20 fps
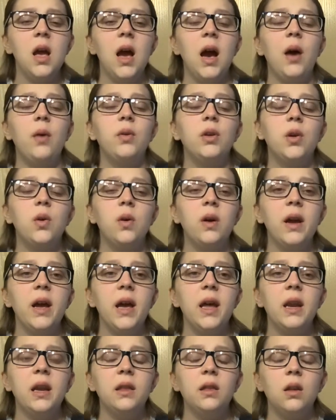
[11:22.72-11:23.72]
I would go
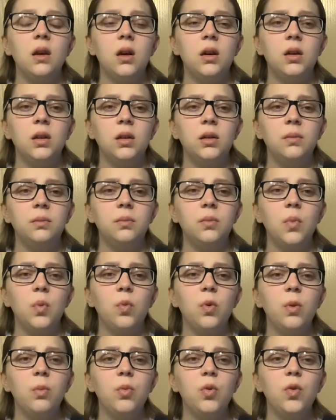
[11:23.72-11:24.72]
ahead and
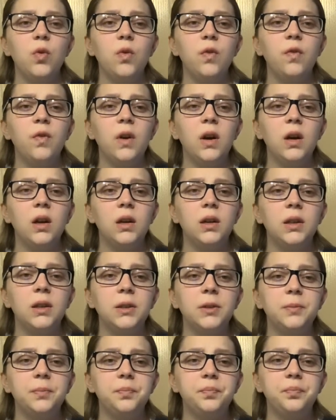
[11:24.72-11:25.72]
remove
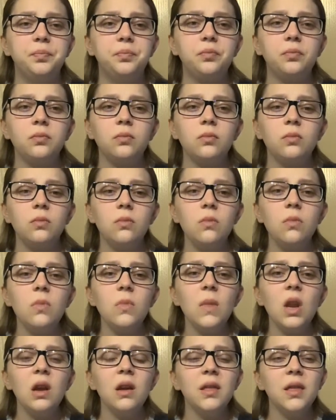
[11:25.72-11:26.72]

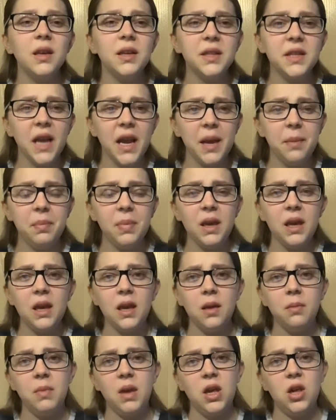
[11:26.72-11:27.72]
the
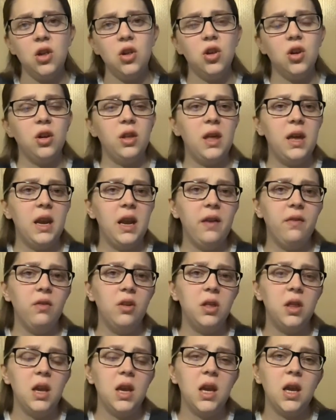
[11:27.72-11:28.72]
taping, making sure that
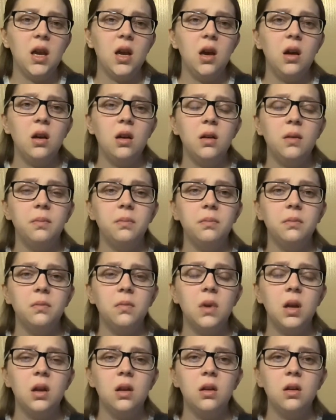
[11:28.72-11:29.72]
everything
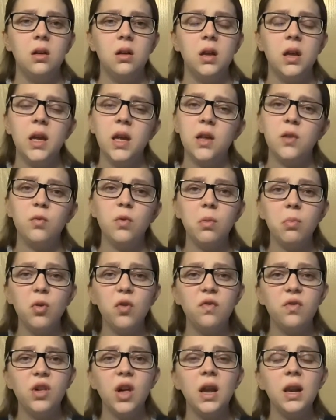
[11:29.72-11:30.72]
is
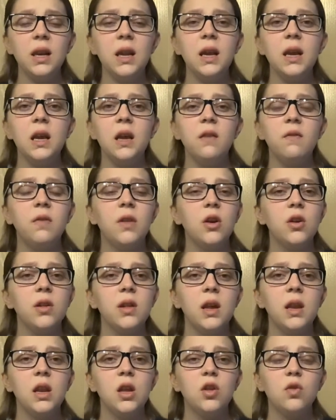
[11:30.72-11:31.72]
removed gently. If there's
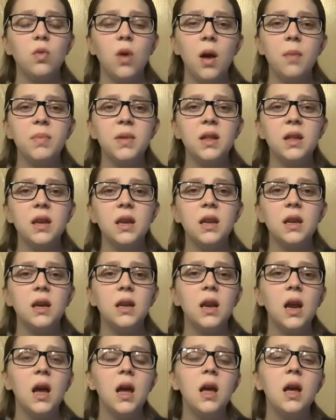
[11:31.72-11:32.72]
any swabs
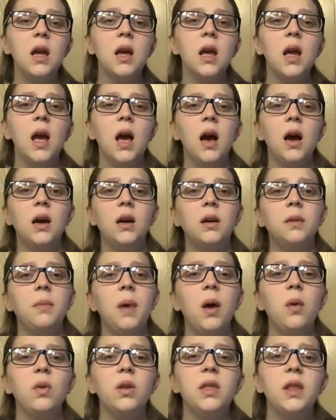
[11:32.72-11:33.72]
needed,
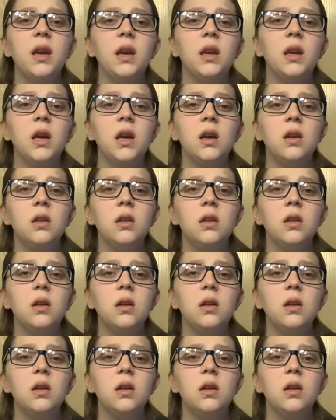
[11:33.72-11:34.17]
I would then